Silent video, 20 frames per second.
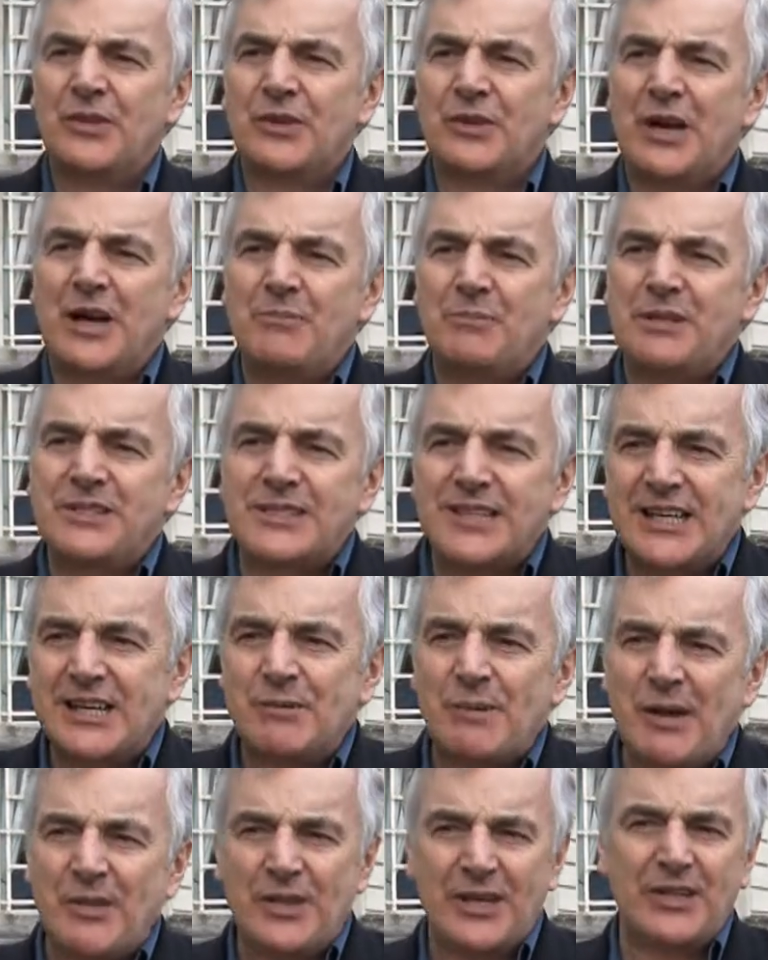I've been sitting
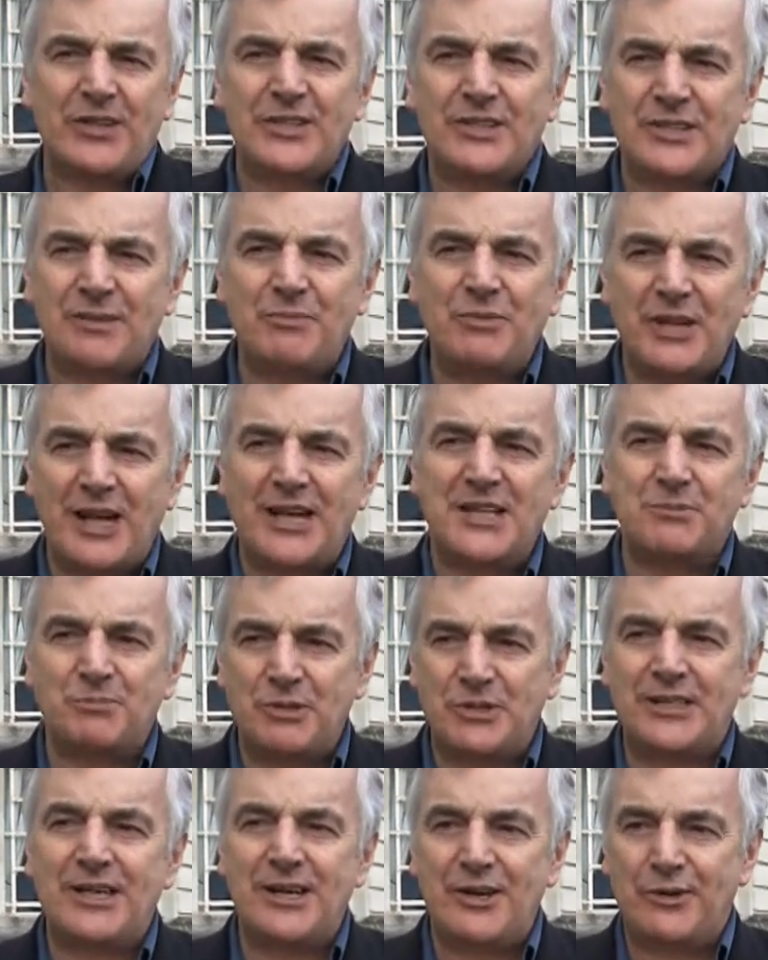around thinking there's some nice
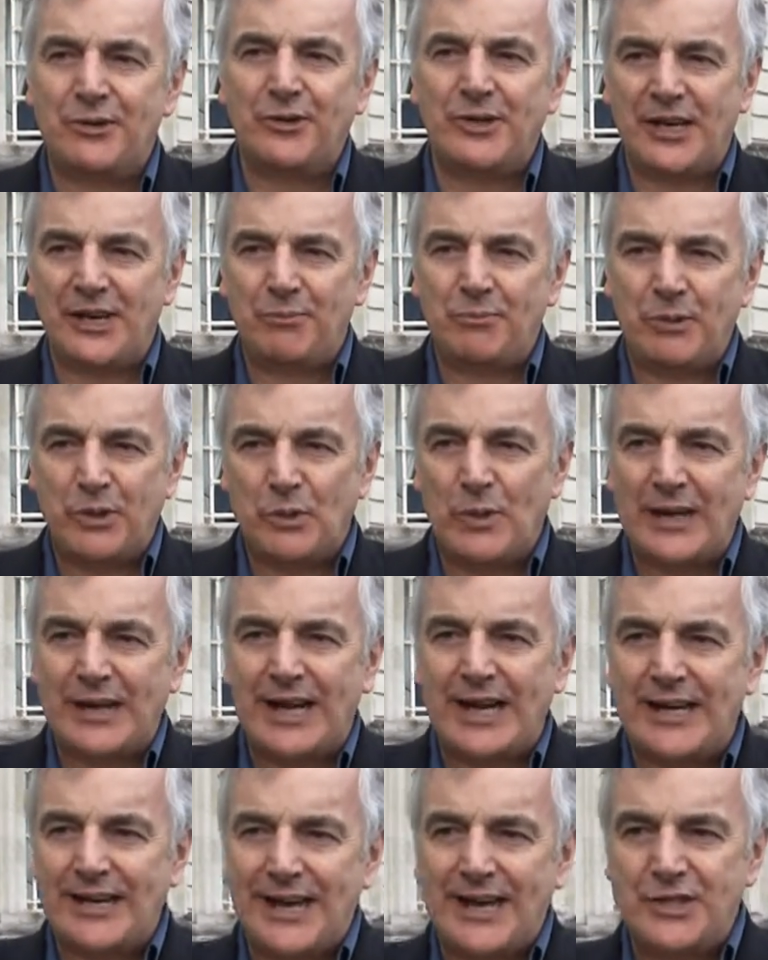material here that'd be quite
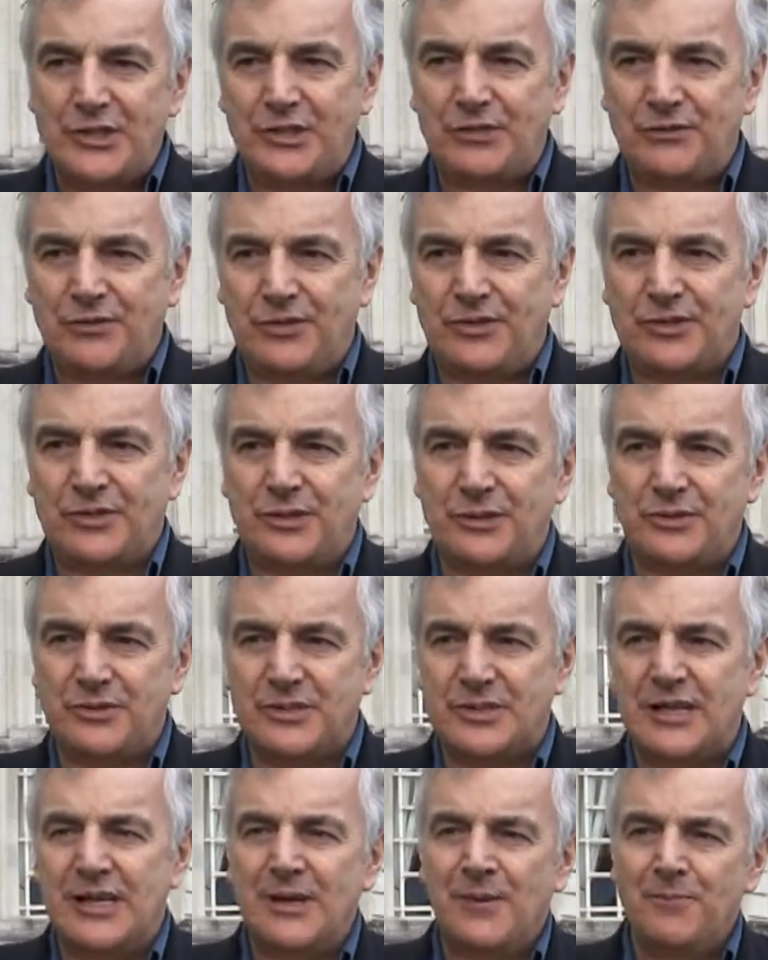engaging for the
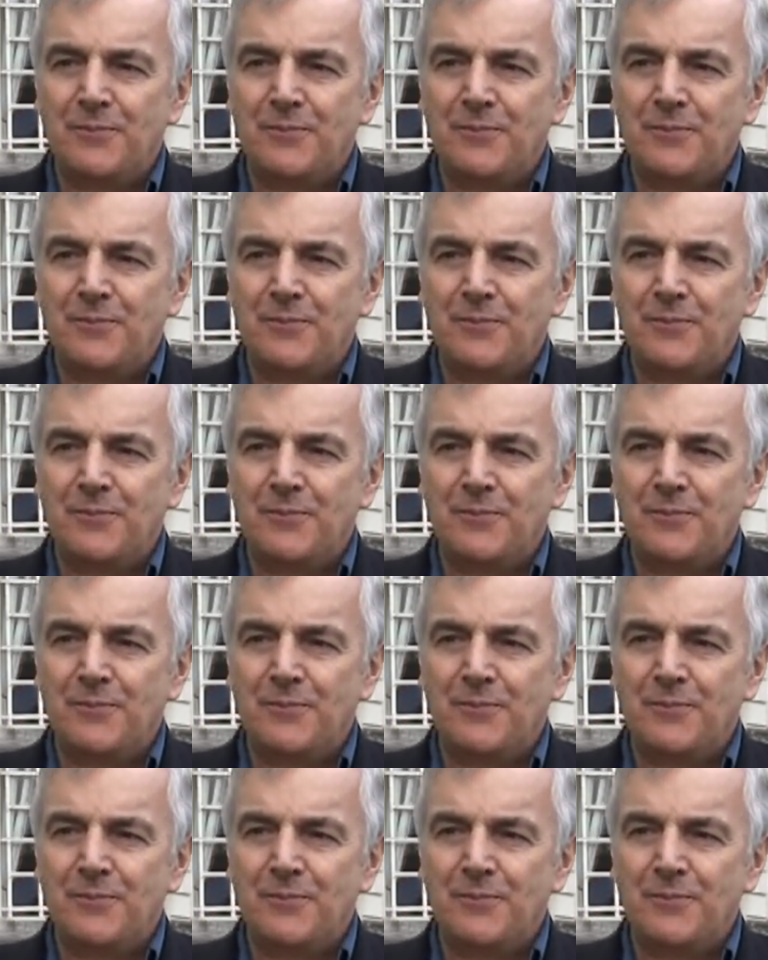students.